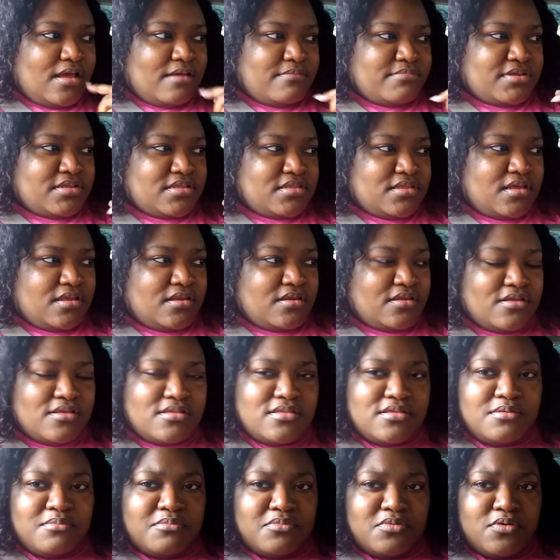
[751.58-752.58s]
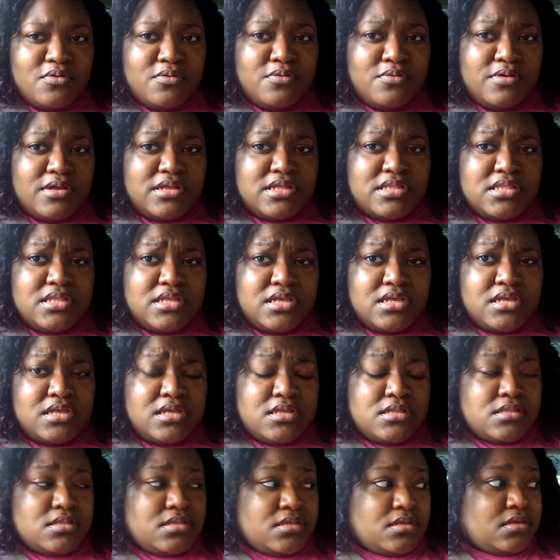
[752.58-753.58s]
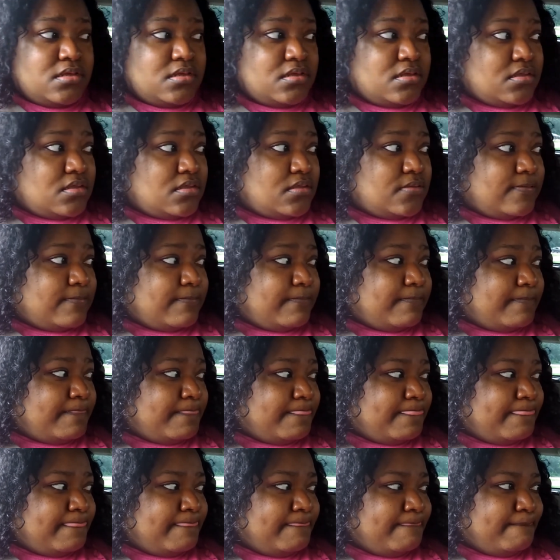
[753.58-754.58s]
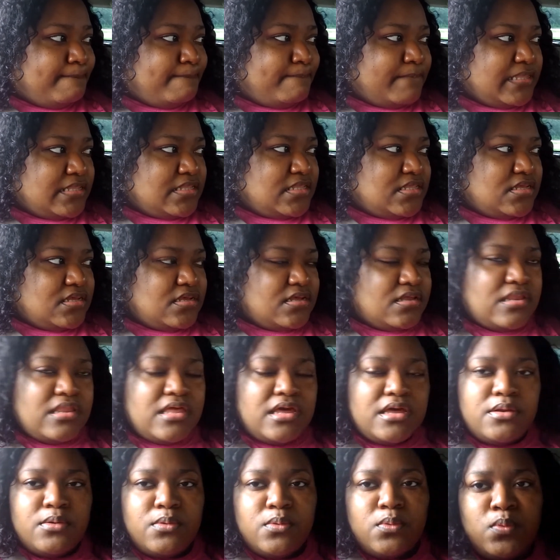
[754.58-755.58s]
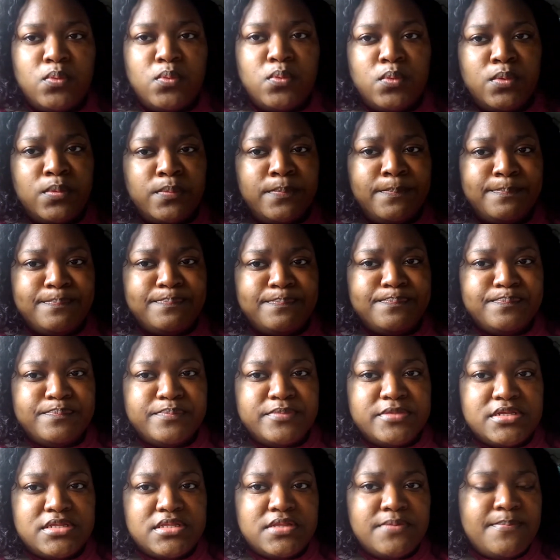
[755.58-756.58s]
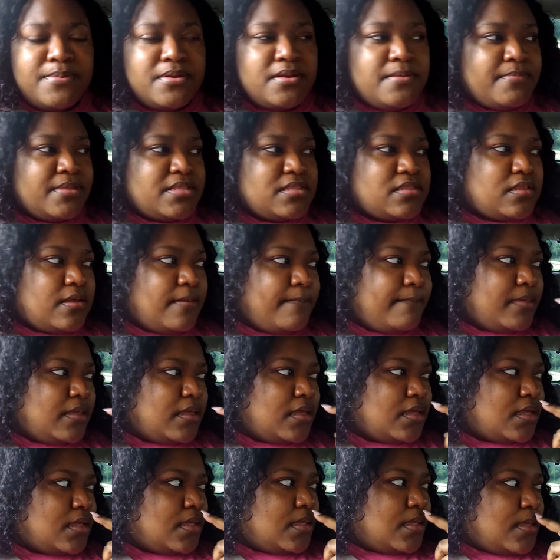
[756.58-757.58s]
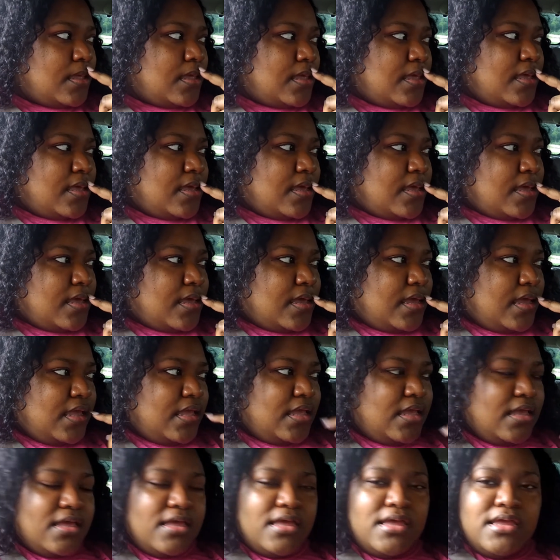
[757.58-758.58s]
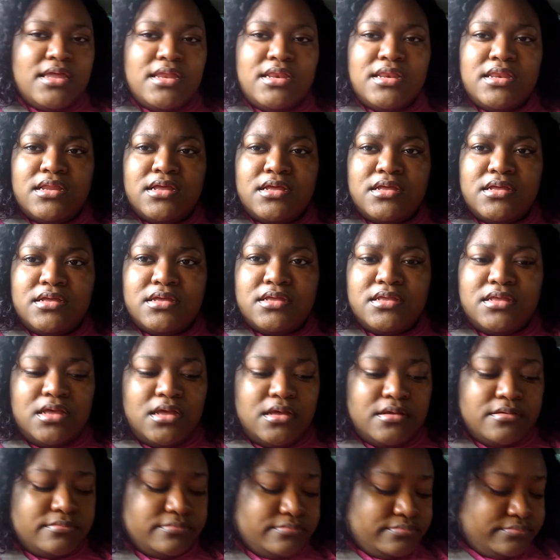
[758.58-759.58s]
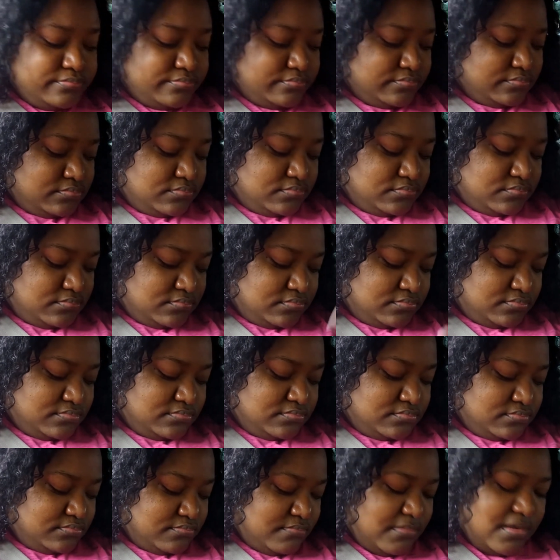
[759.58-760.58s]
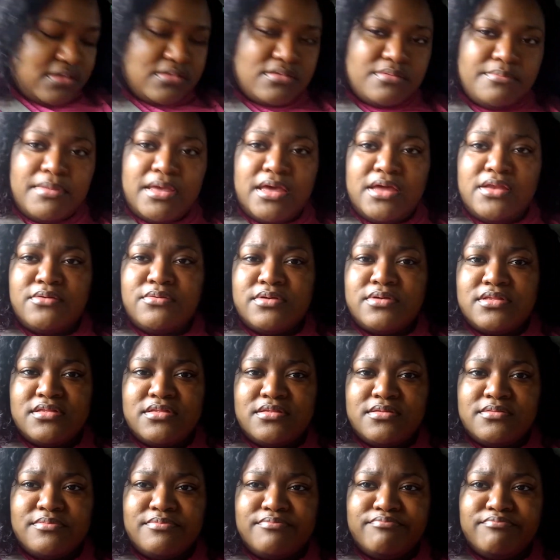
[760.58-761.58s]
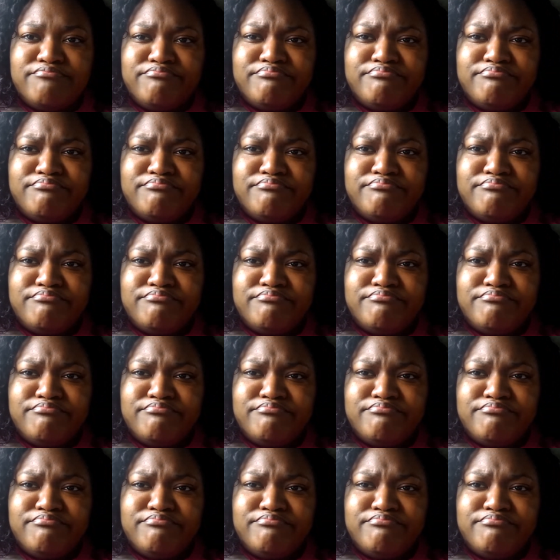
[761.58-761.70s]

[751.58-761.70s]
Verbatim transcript: I'm just getting something quick to eat until later on, just to put in my stomach. And yeah, bought some batteries.